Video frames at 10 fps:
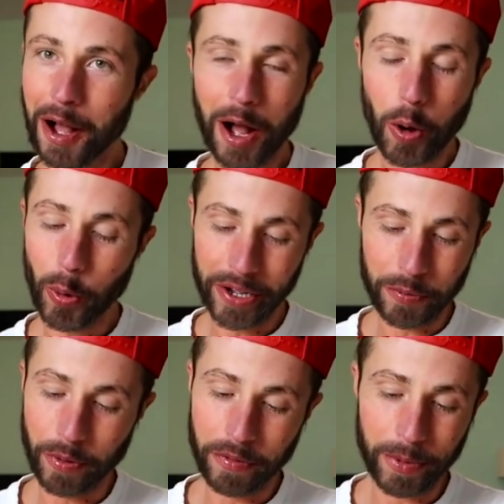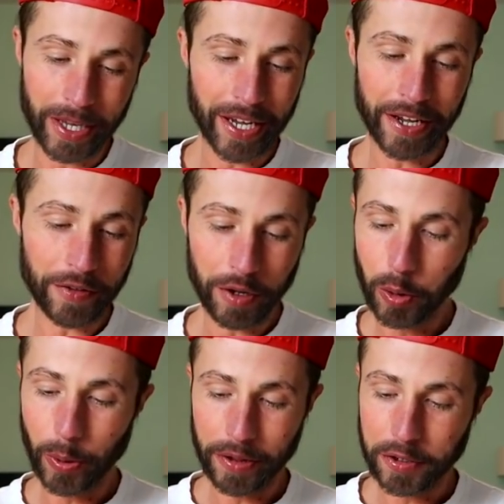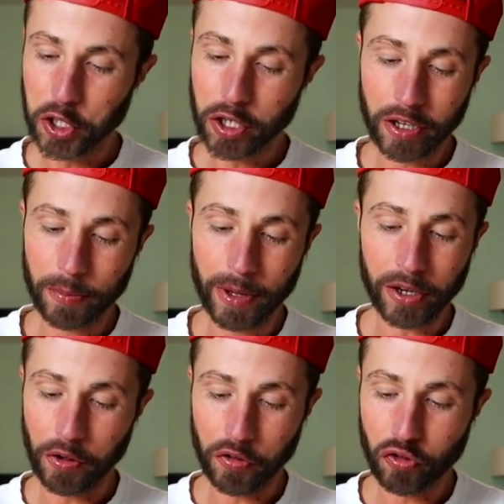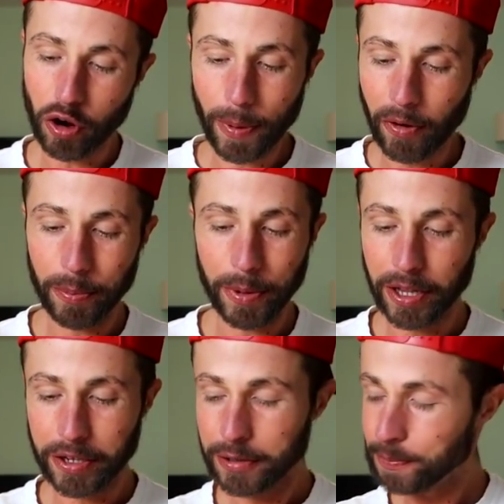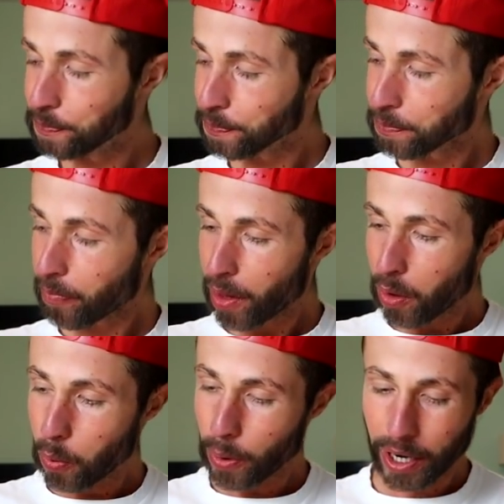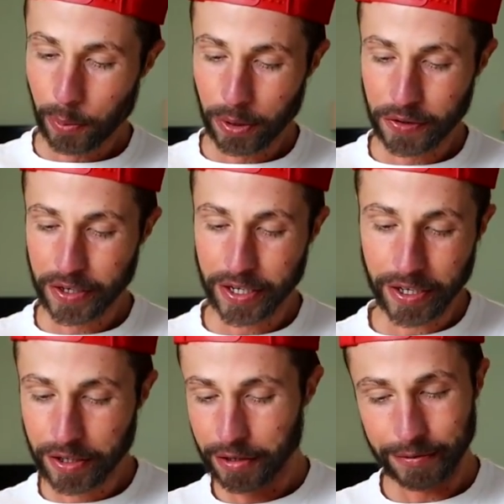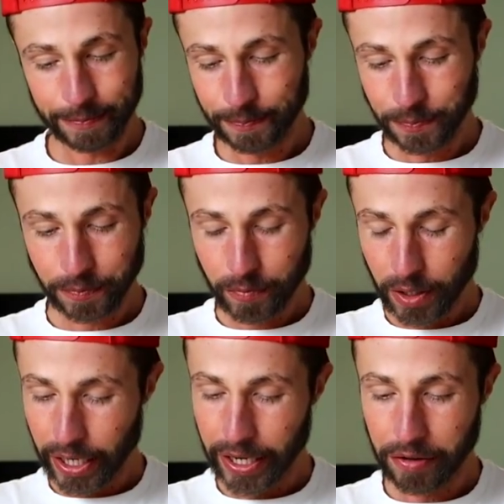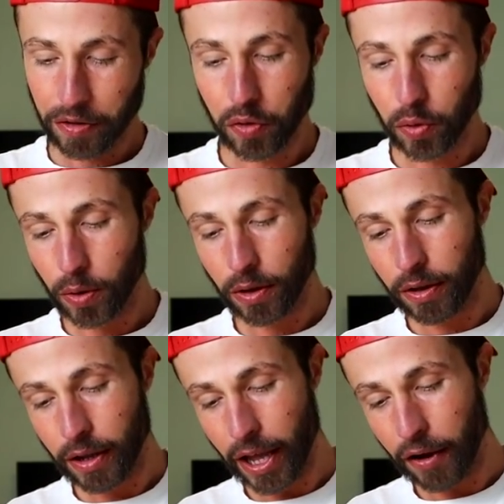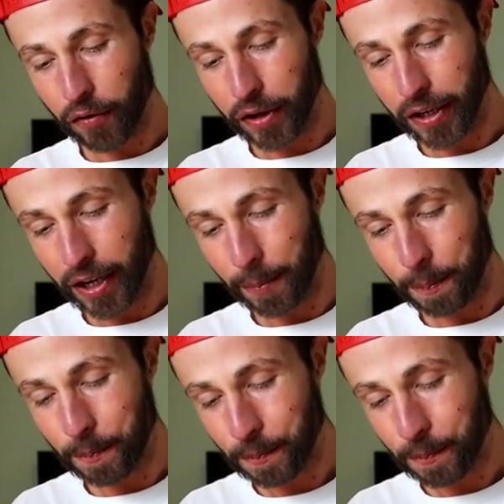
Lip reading: always with me, guys, always. Chocolate milk or strawberry milk when I was a kid in school, every time.